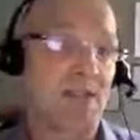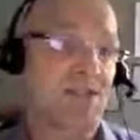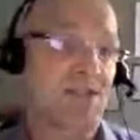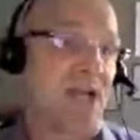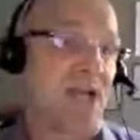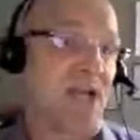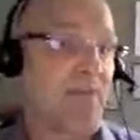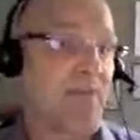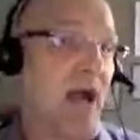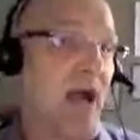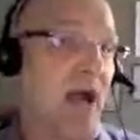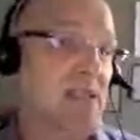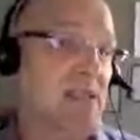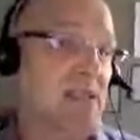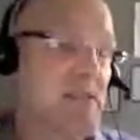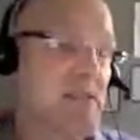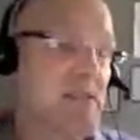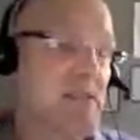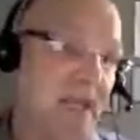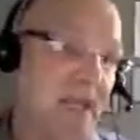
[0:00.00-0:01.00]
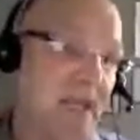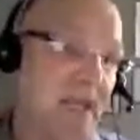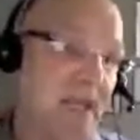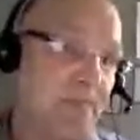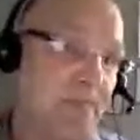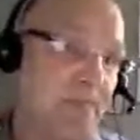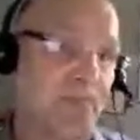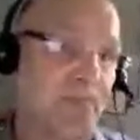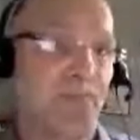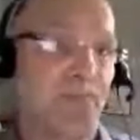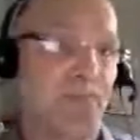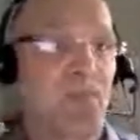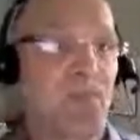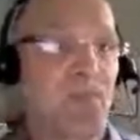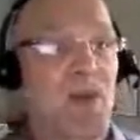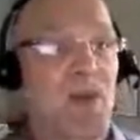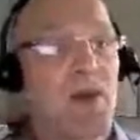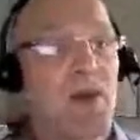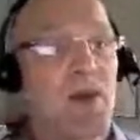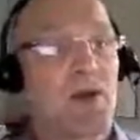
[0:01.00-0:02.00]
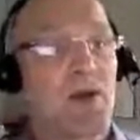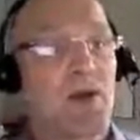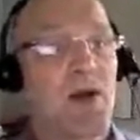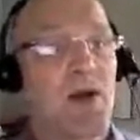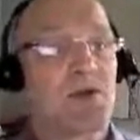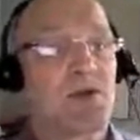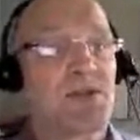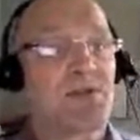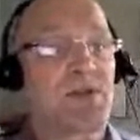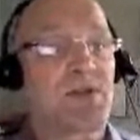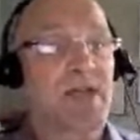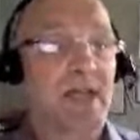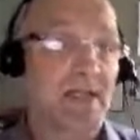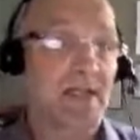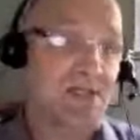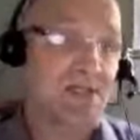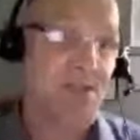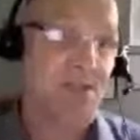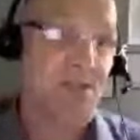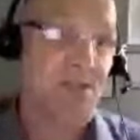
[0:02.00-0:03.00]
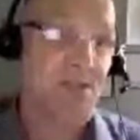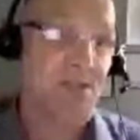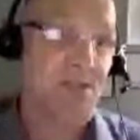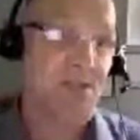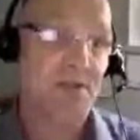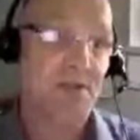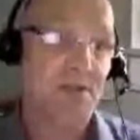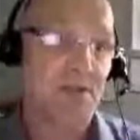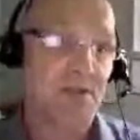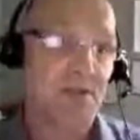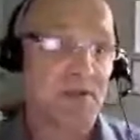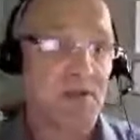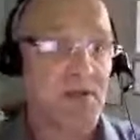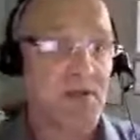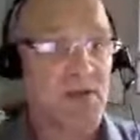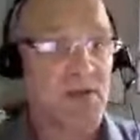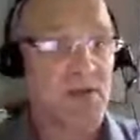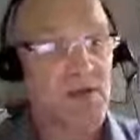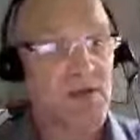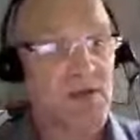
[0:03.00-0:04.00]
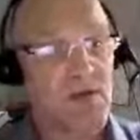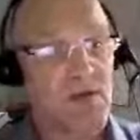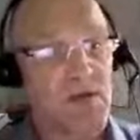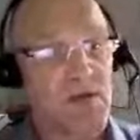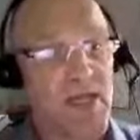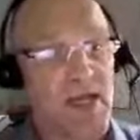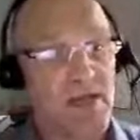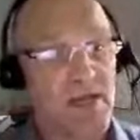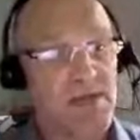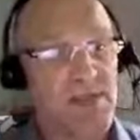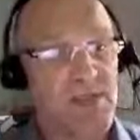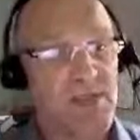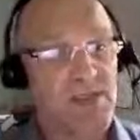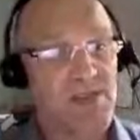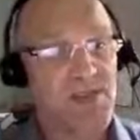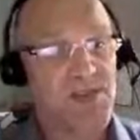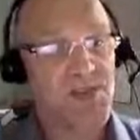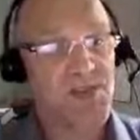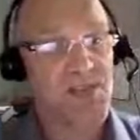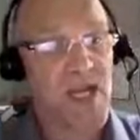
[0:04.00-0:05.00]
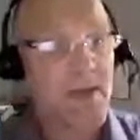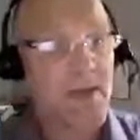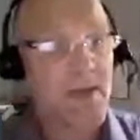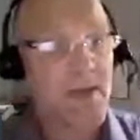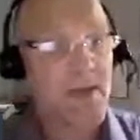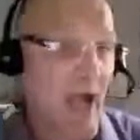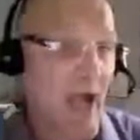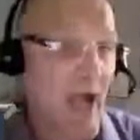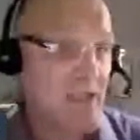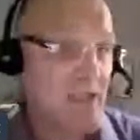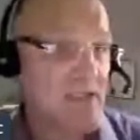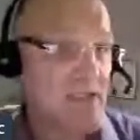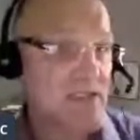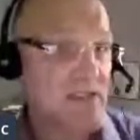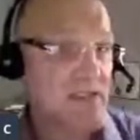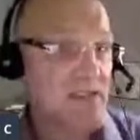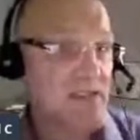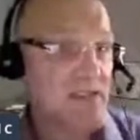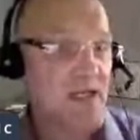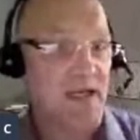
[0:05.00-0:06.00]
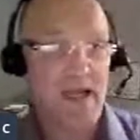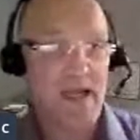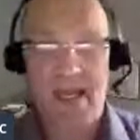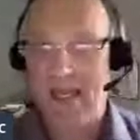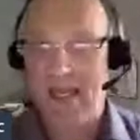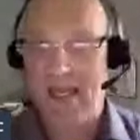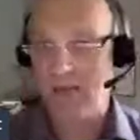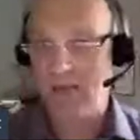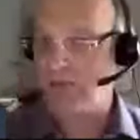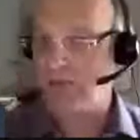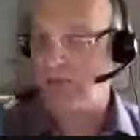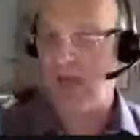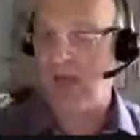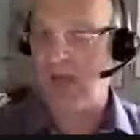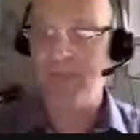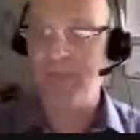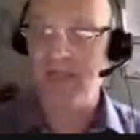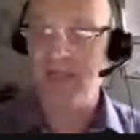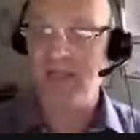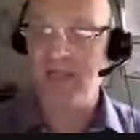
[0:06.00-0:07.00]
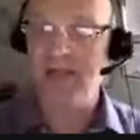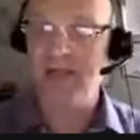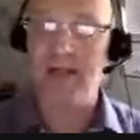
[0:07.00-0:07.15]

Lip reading: want the checkbox to be. Go to insert, go down to checkbox, and it will drop it in